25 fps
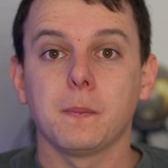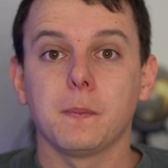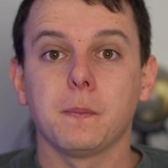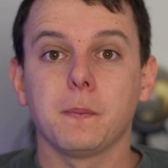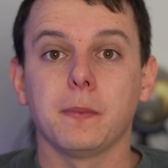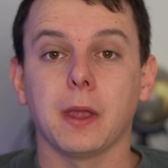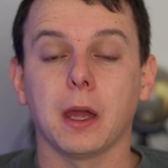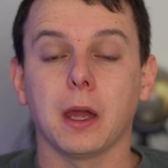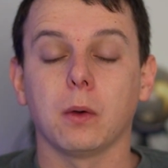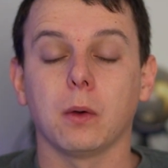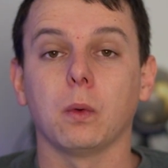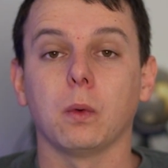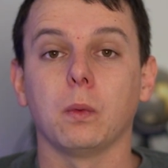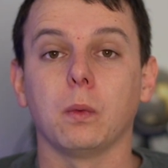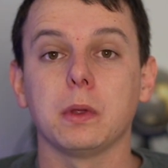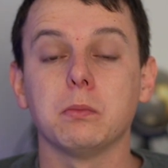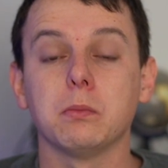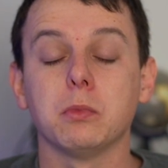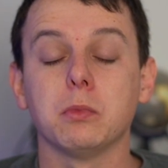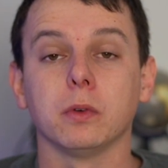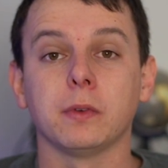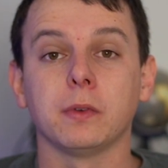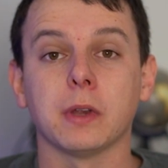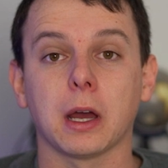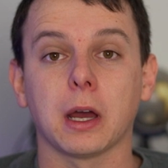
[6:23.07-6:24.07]
Now, when we
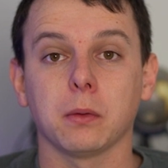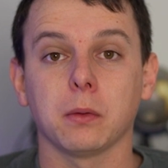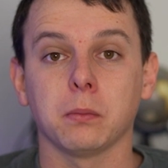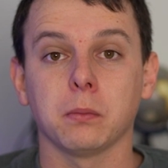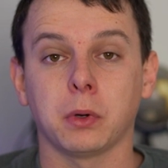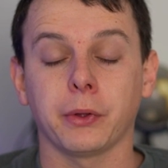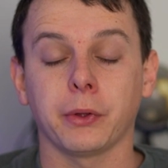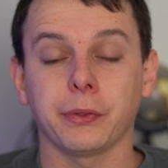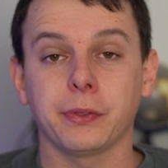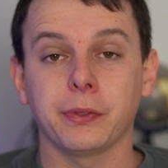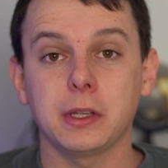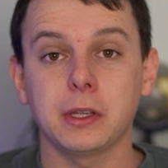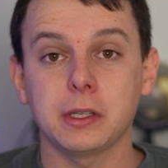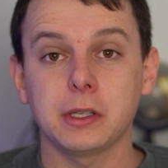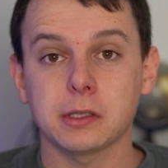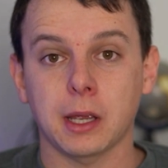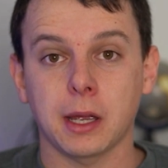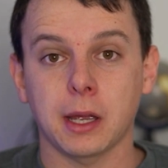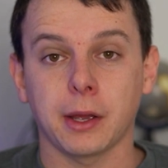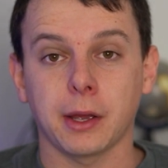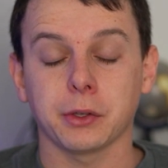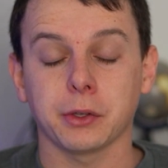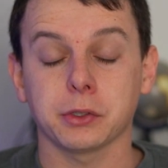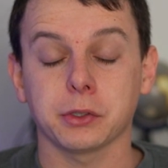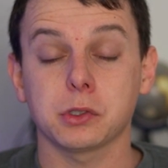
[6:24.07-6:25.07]
moved out and bought this
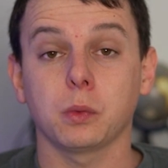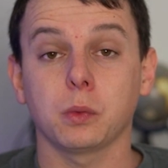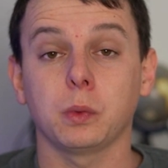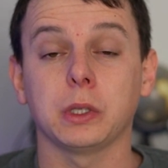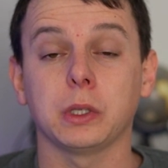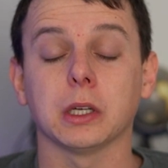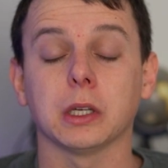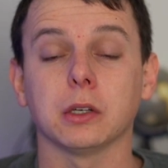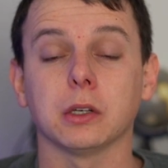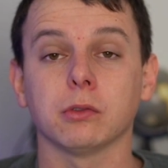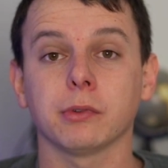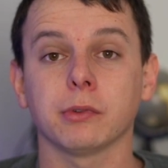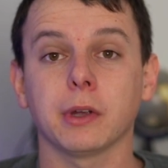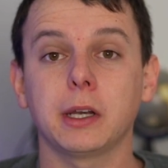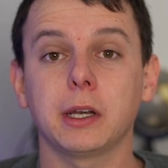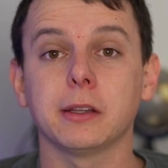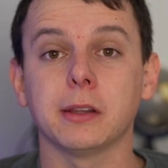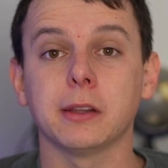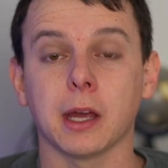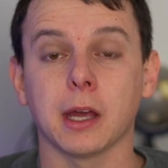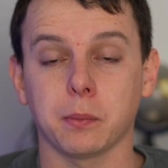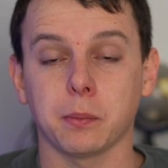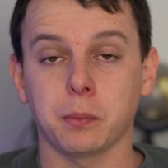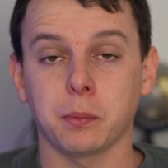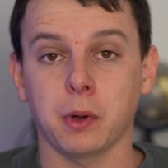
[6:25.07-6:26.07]
house, we had rented
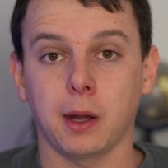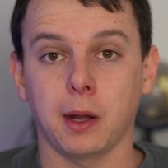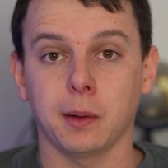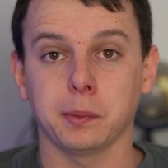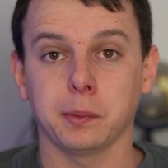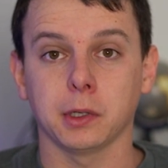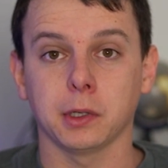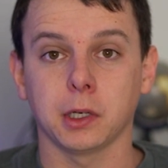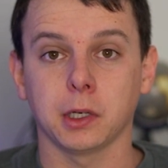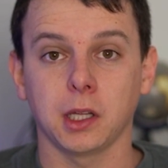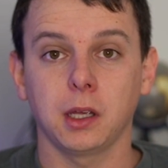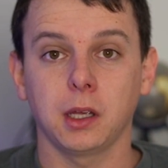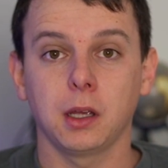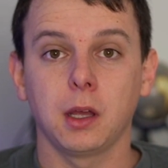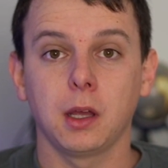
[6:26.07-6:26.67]
that property,